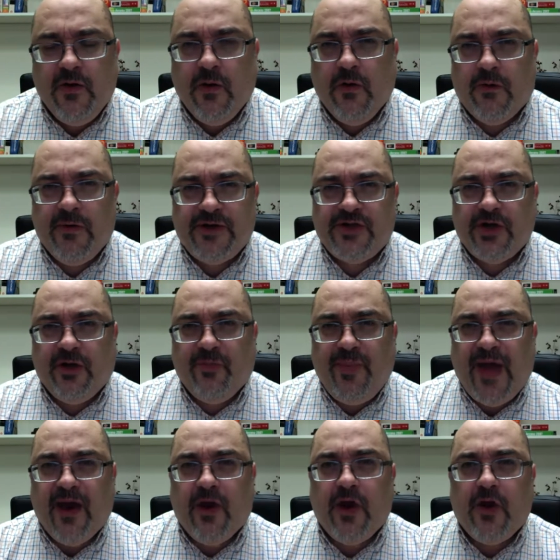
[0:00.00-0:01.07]
original
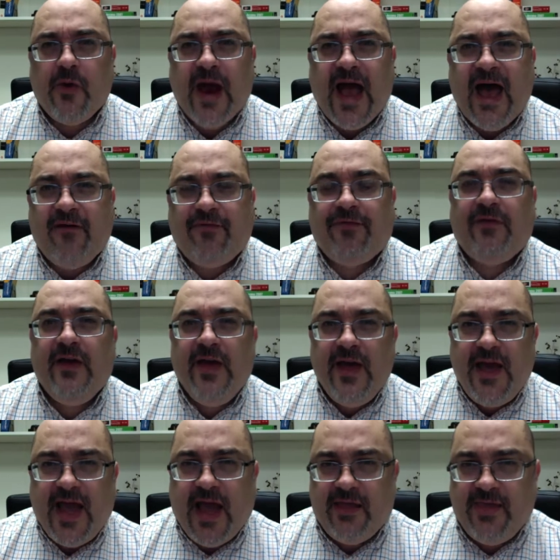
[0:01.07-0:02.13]
paragraph
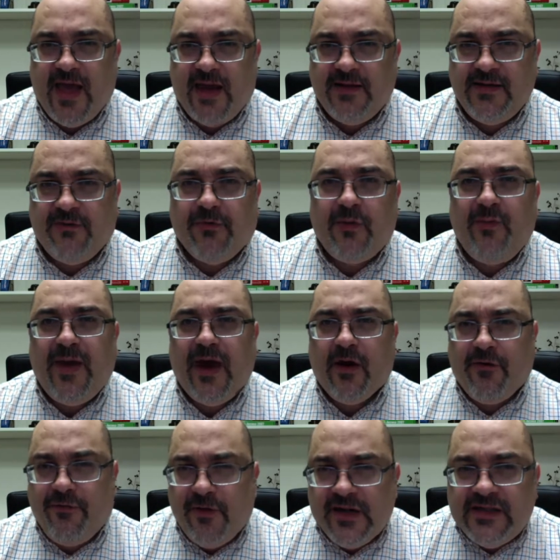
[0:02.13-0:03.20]
and then different
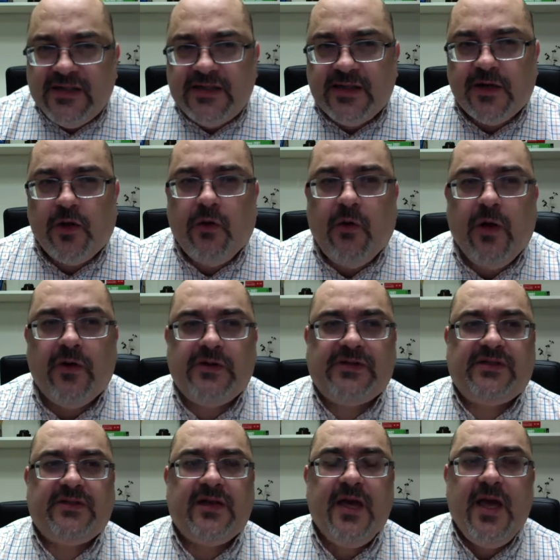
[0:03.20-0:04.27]
paraphrases and
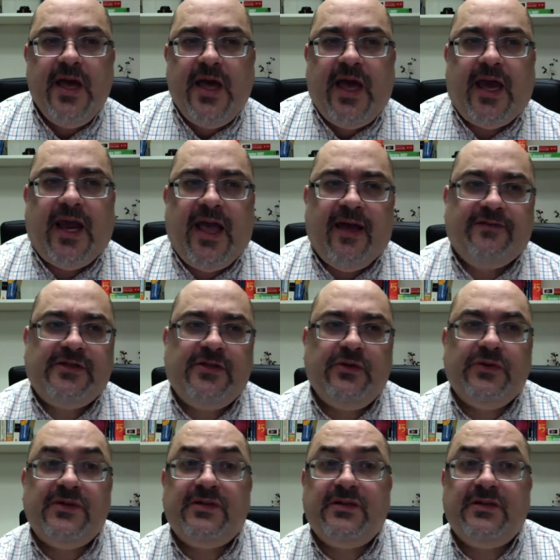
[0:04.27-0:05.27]
quotes, and I have students